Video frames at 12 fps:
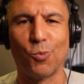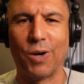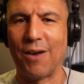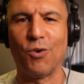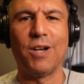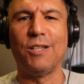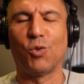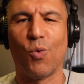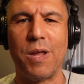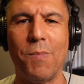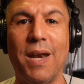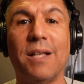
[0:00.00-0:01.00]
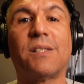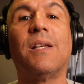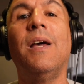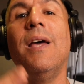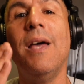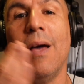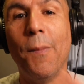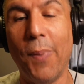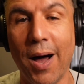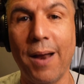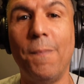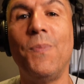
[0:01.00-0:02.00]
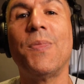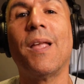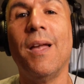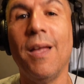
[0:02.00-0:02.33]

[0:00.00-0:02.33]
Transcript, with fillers: whatever it is, twenty minutes, but